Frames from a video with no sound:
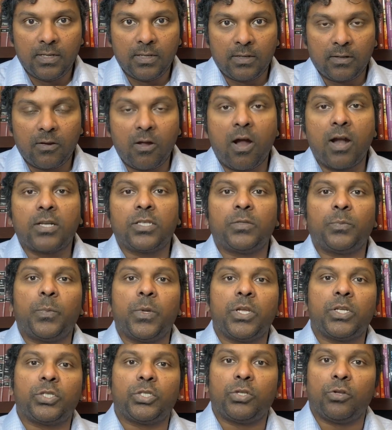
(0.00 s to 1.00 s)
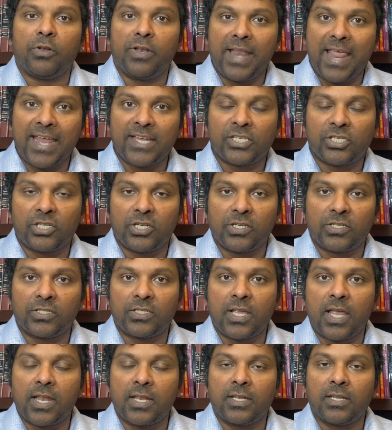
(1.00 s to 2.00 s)
God speaks to nations
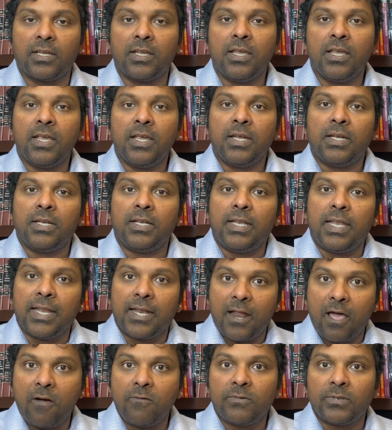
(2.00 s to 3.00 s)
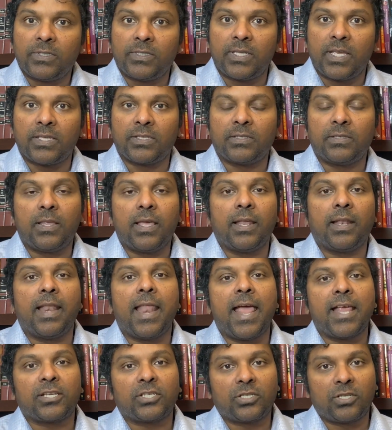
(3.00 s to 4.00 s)
and denounces their
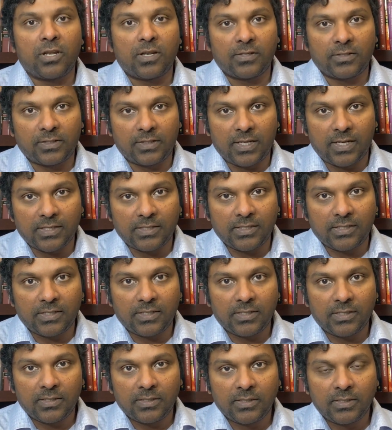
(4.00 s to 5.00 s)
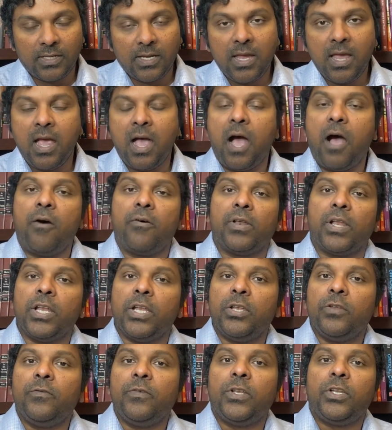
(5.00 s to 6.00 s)
national sins. Our
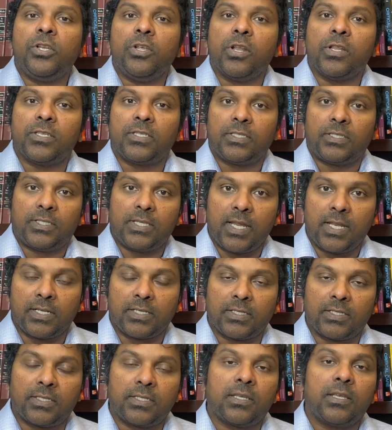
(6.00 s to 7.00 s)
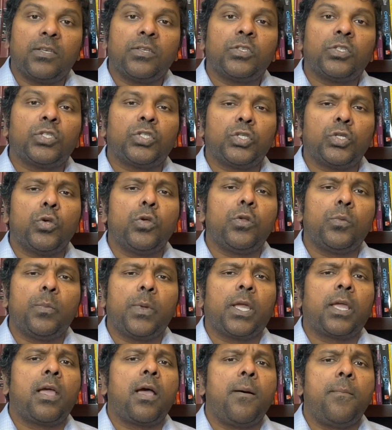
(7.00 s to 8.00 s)
individual sins soon
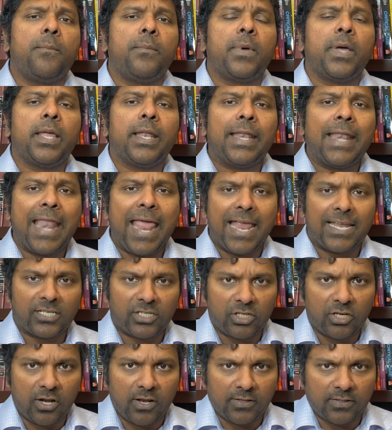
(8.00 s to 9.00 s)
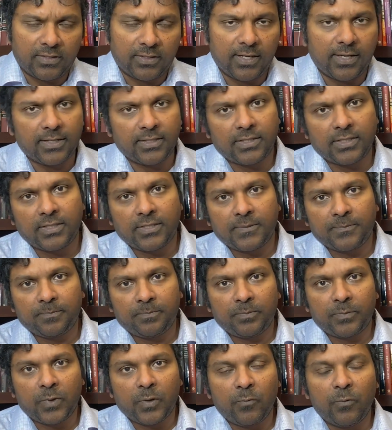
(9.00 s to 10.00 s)
become national sins.
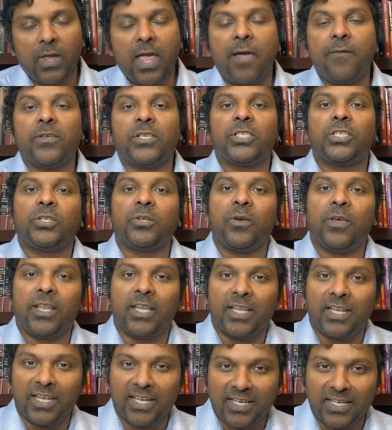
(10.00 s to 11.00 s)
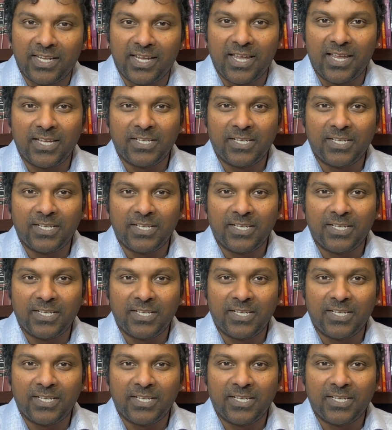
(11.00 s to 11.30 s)
We have a story in India.